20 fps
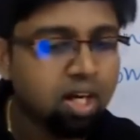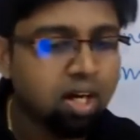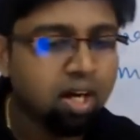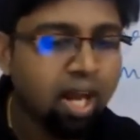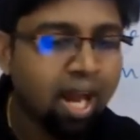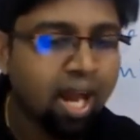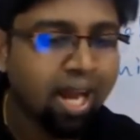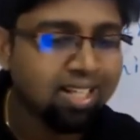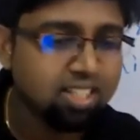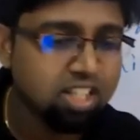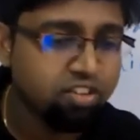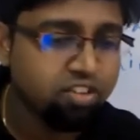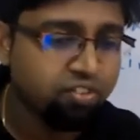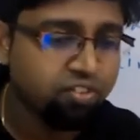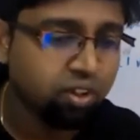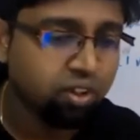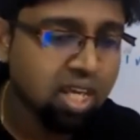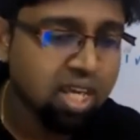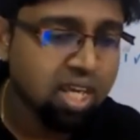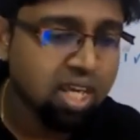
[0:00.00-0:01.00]
and sit
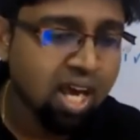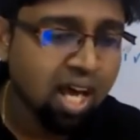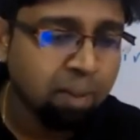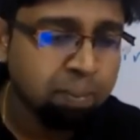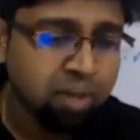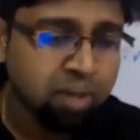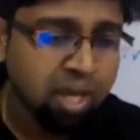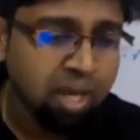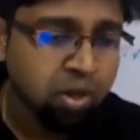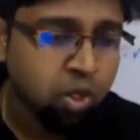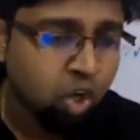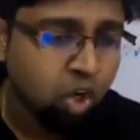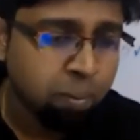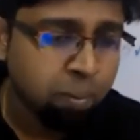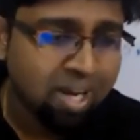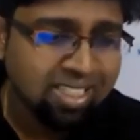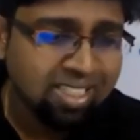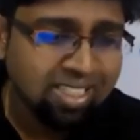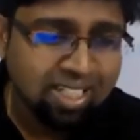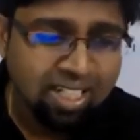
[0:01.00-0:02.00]
for the Erpm, you know
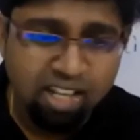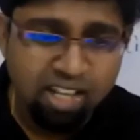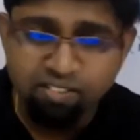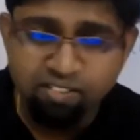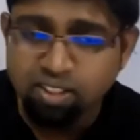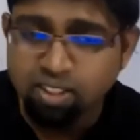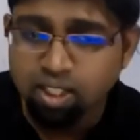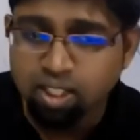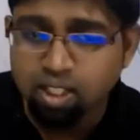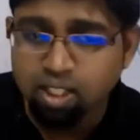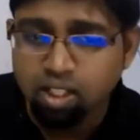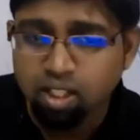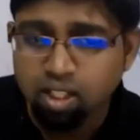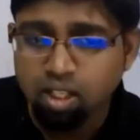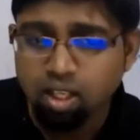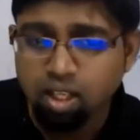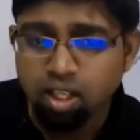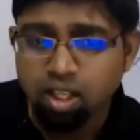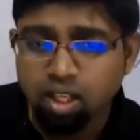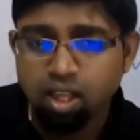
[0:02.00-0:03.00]
basically everything.
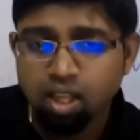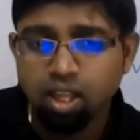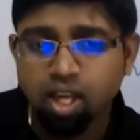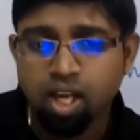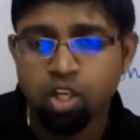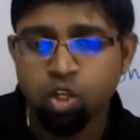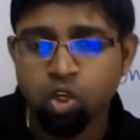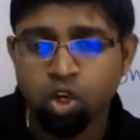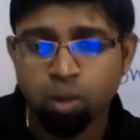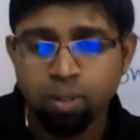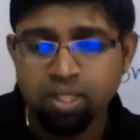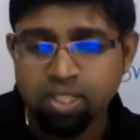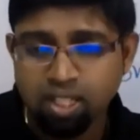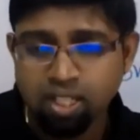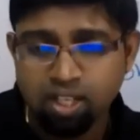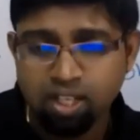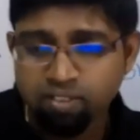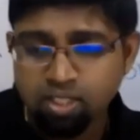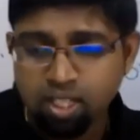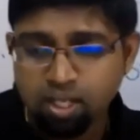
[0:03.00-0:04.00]
Right? You know basically
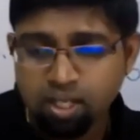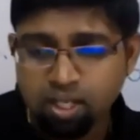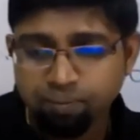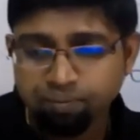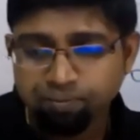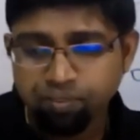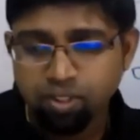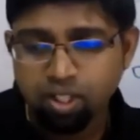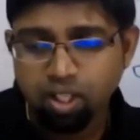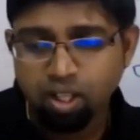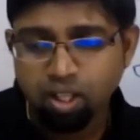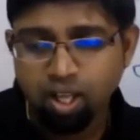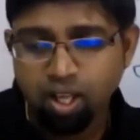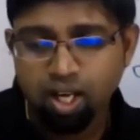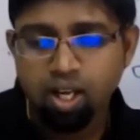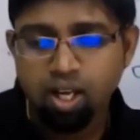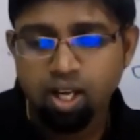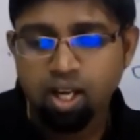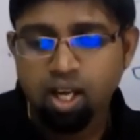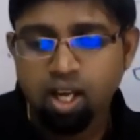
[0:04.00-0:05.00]
everything. Like
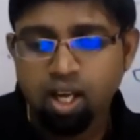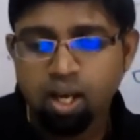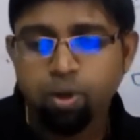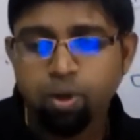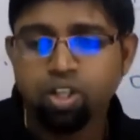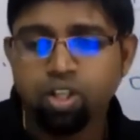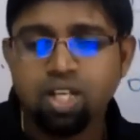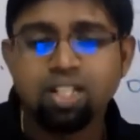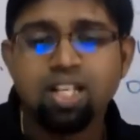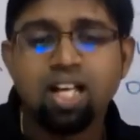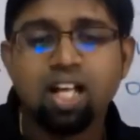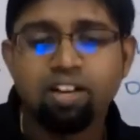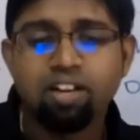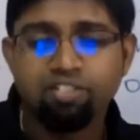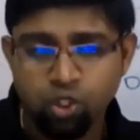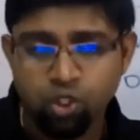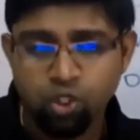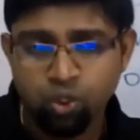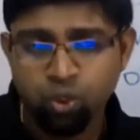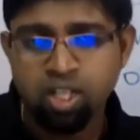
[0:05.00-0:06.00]
there are a
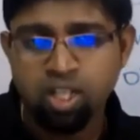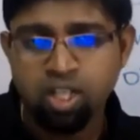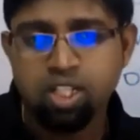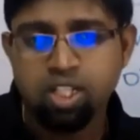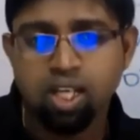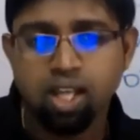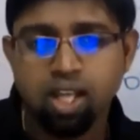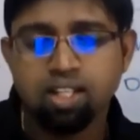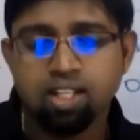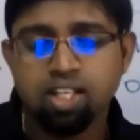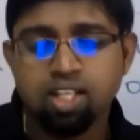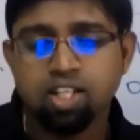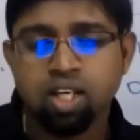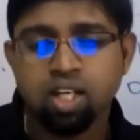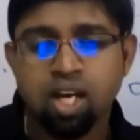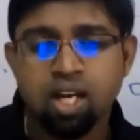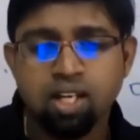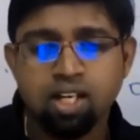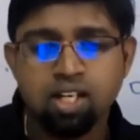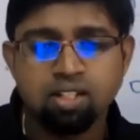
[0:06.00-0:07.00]
few students here, like the
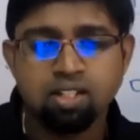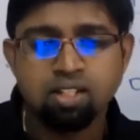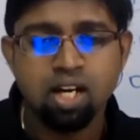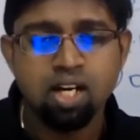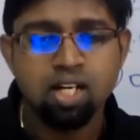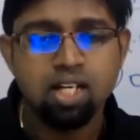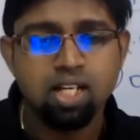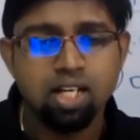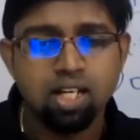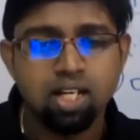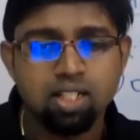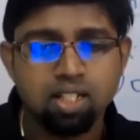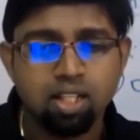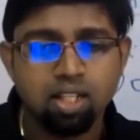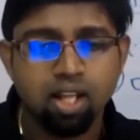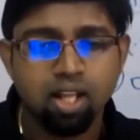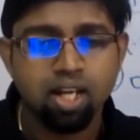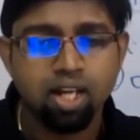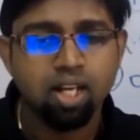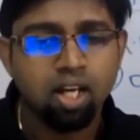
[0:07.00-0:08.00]
second years, third years,
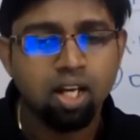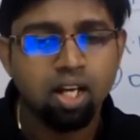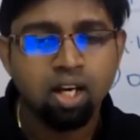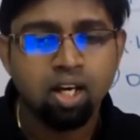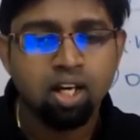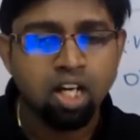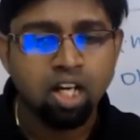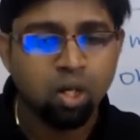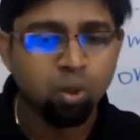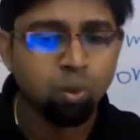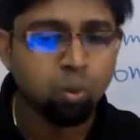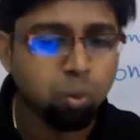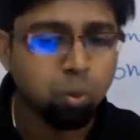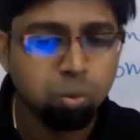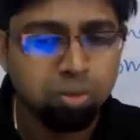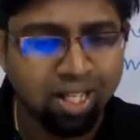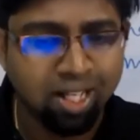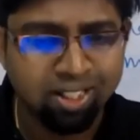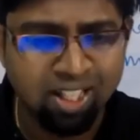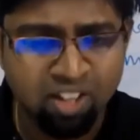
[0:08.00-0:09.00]
like now
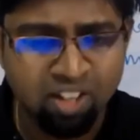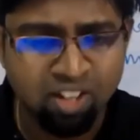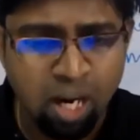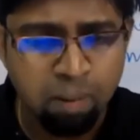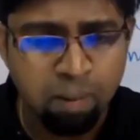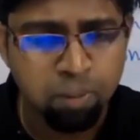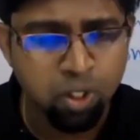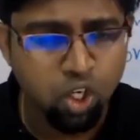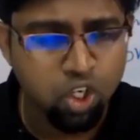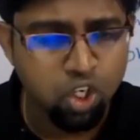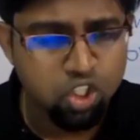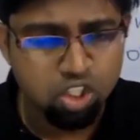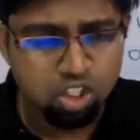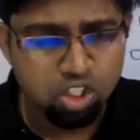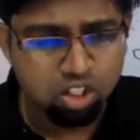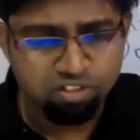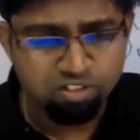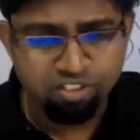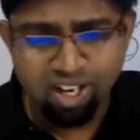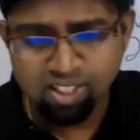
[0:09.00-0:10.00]
they have come because
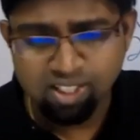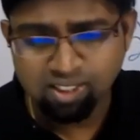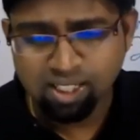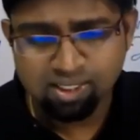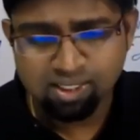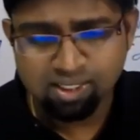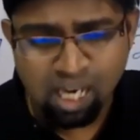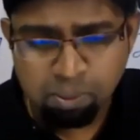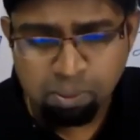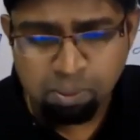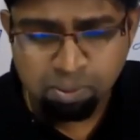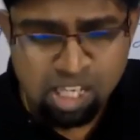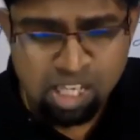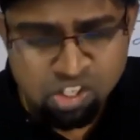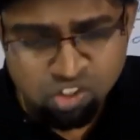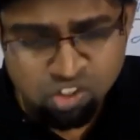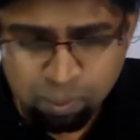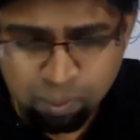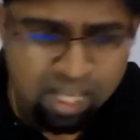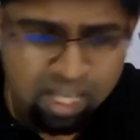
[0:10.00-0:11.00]
5-6 times
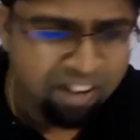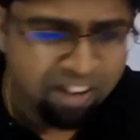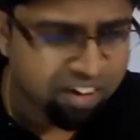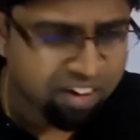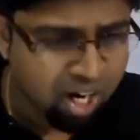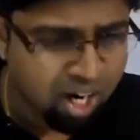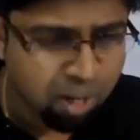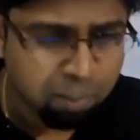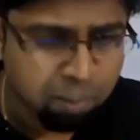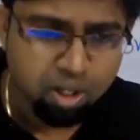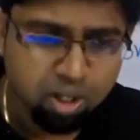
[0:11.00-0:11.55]
restreaming they have come.